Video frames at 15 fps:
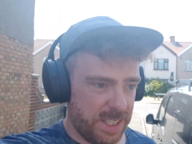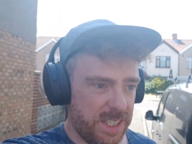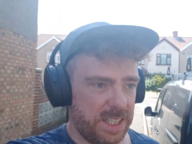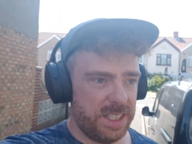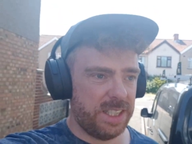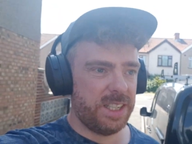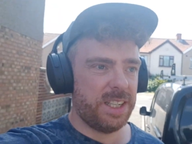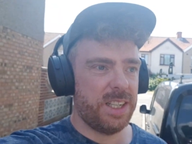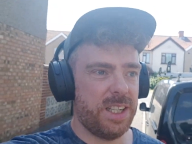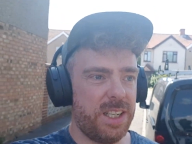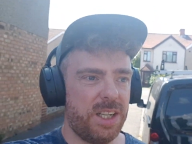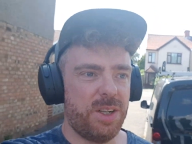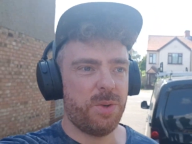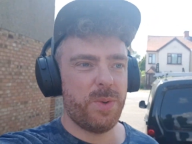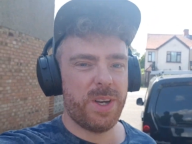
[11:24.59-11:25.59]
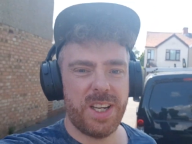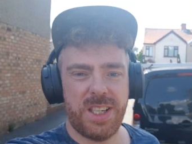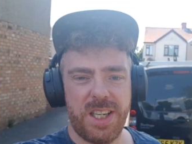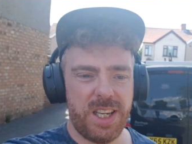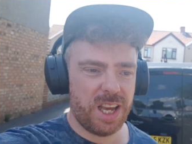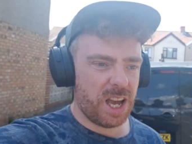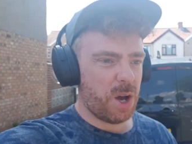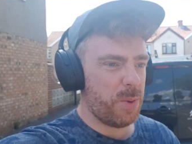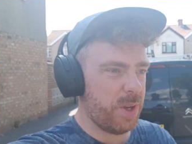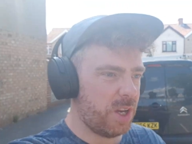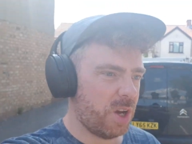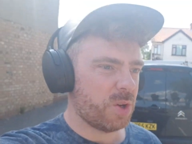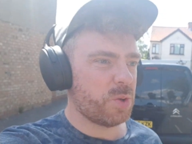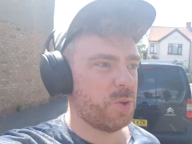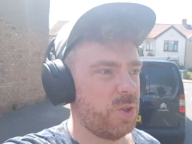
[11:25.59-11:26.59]
and we're going to see how it
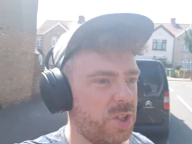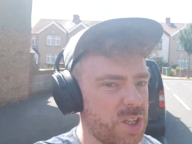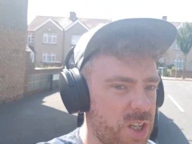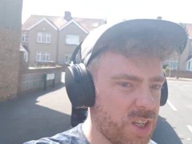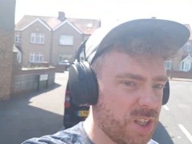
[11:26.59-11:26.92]
goes.